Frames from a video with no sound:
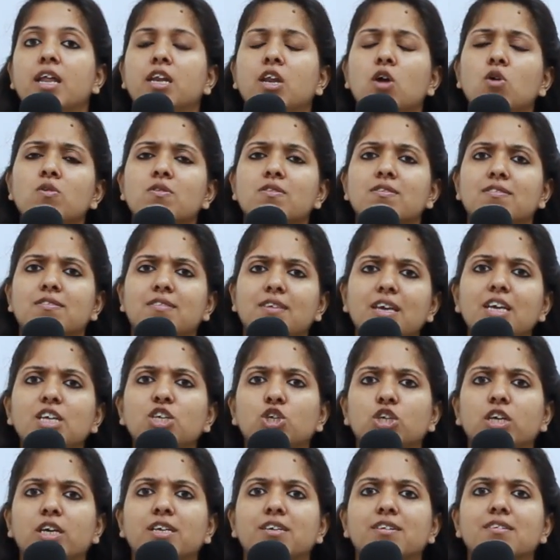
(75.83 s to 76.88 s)
Now si
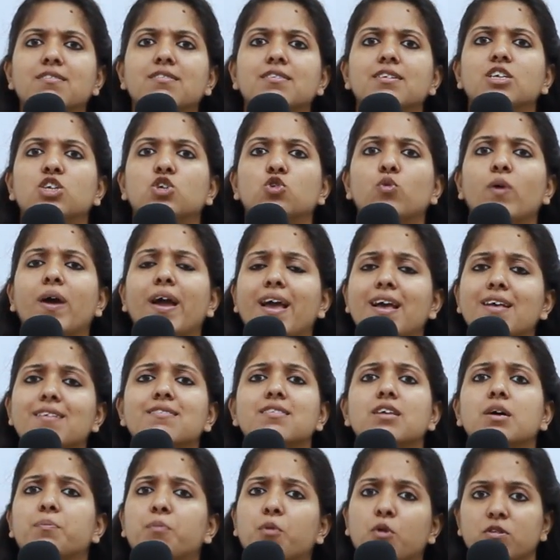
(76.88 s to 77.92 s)
changes into
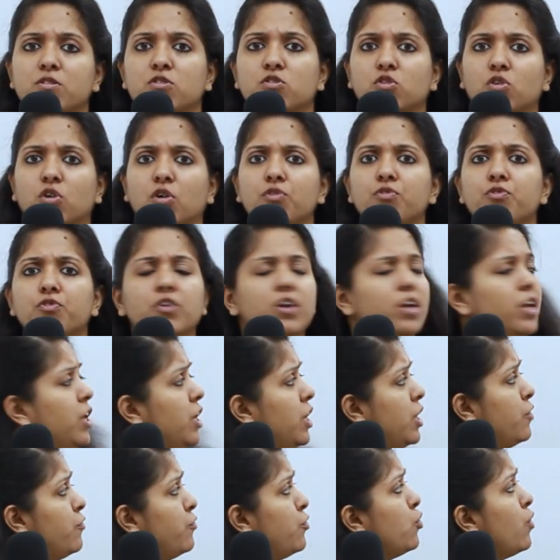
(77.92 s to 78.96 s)
S apostrophe
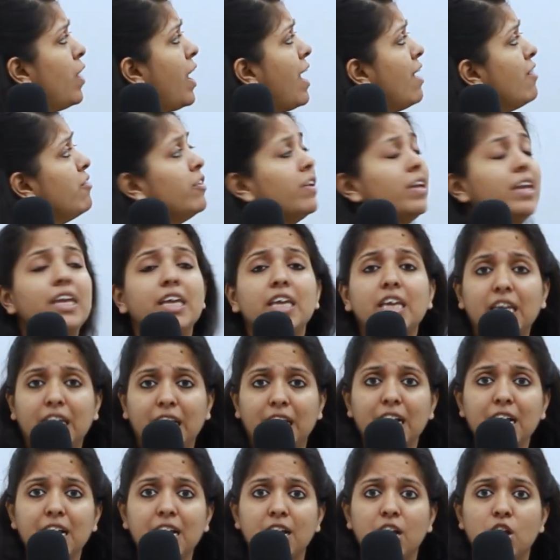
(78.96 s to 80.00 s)
if you have
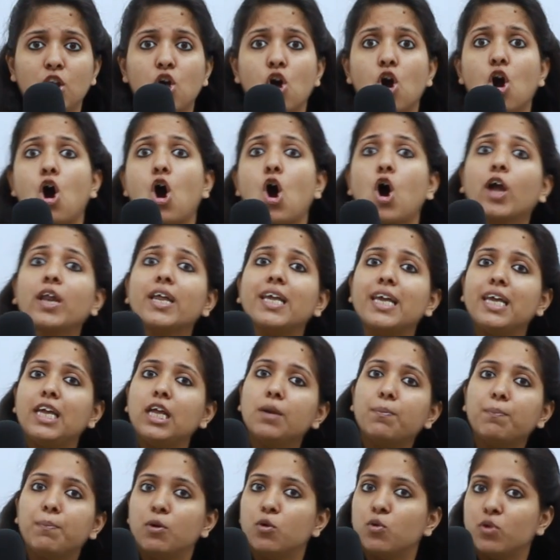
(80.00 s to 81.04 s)
il or
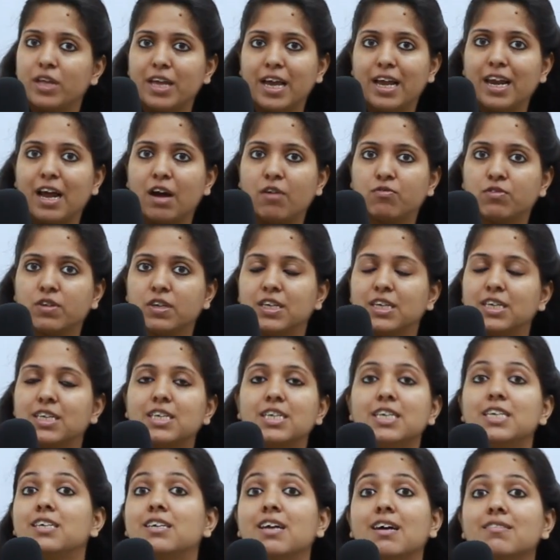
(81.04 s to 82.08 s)
il plurial after
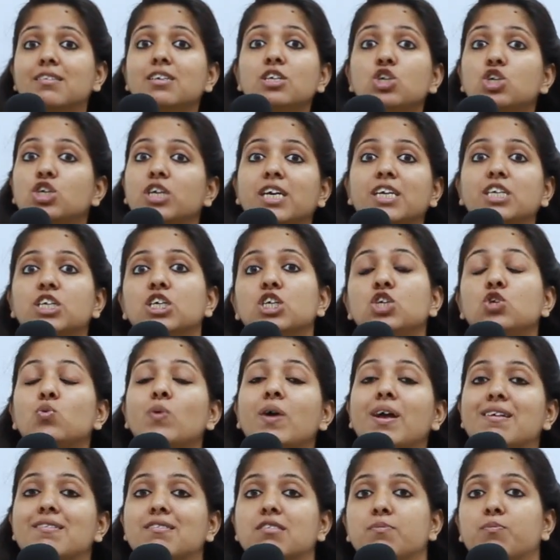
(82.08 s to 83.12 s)
it. It doesn't change
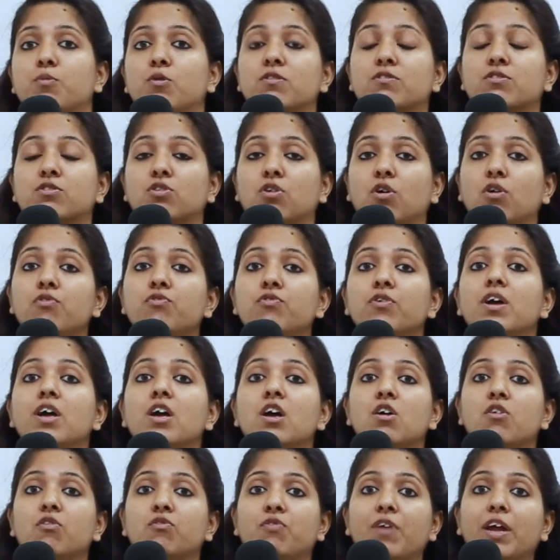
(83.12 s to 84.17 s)
into S apostrophe
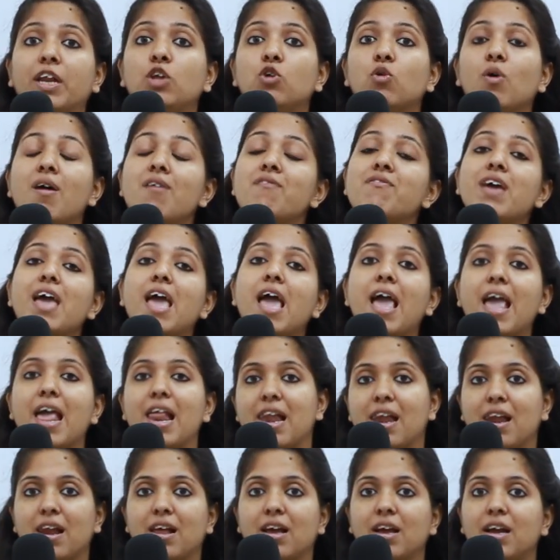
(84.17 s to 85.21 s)
when you have
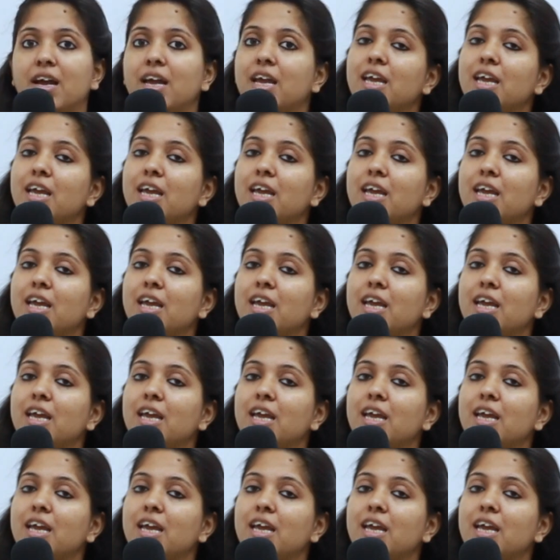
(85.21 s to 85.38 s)
L.